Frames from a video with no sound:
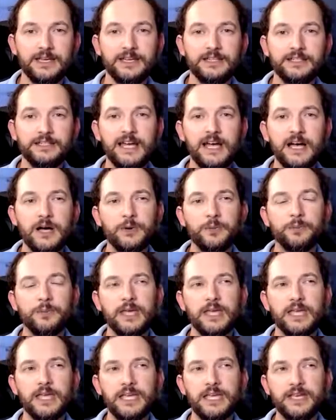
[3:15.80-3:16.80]
Now,
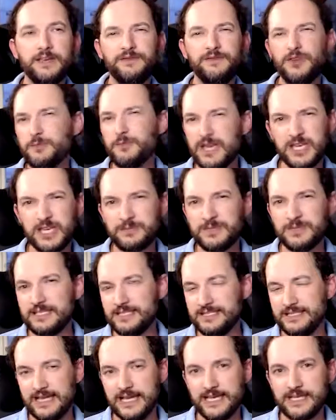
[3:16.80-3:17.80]
if you make a
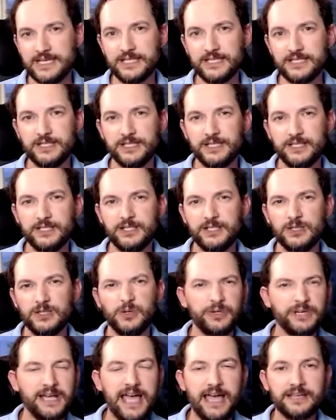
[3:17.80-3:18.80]
mistake
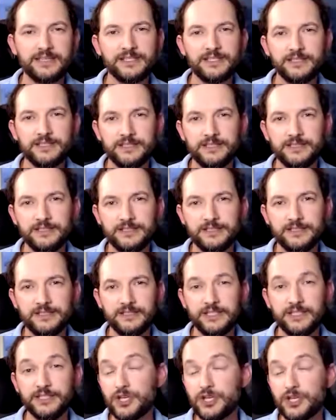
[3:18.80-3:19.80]
or an accident
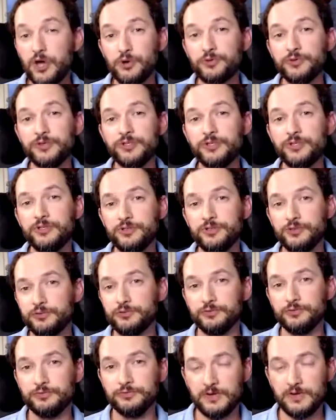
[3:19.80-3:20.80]
in code that
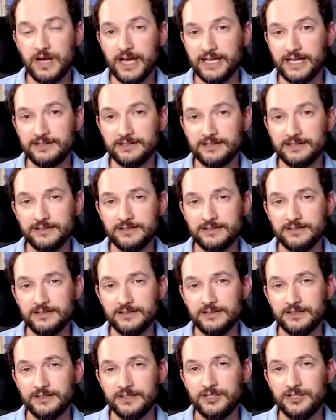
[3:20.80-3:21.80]
you write,
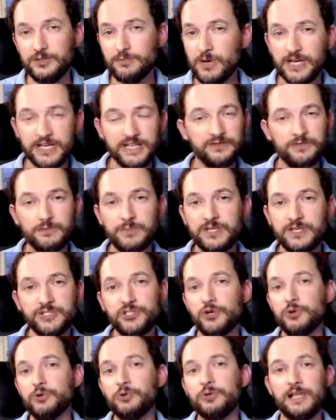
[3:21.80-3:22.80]
you might even be
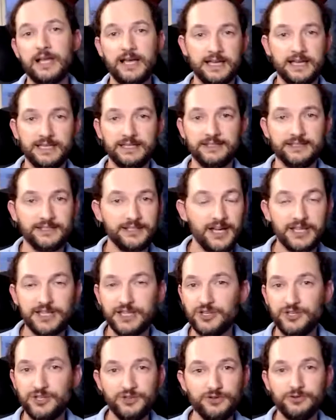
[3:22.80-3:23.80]
so lucky that neither
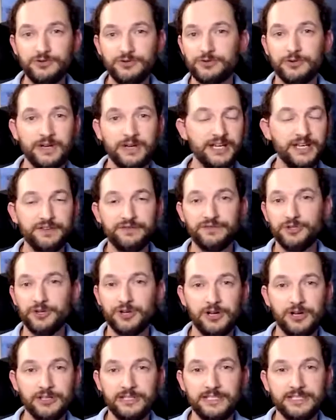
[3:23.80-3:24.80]
you nor any of your
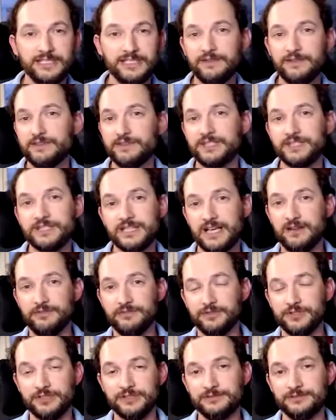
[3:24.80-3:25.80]
colleagues ever
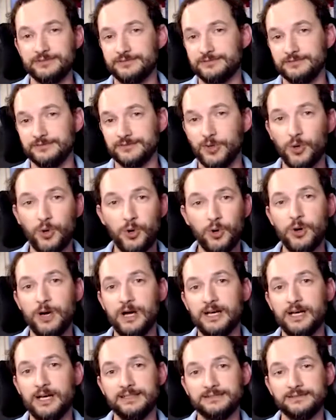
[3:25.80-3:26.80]
discover it,
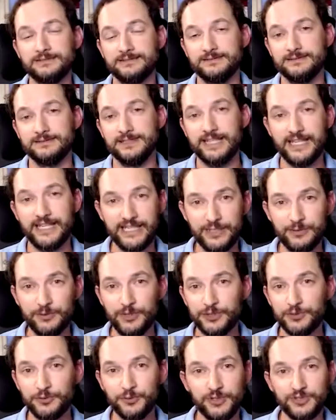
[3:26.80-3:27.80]
or
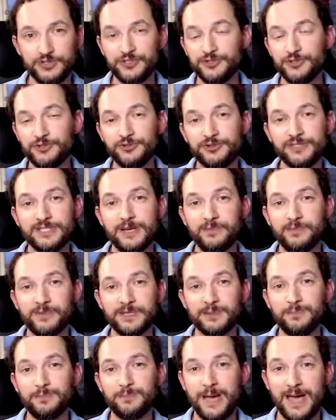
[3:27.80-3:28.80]
anyone who wants to do
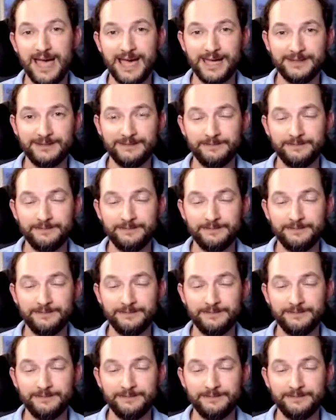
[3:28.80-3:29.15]
something bad.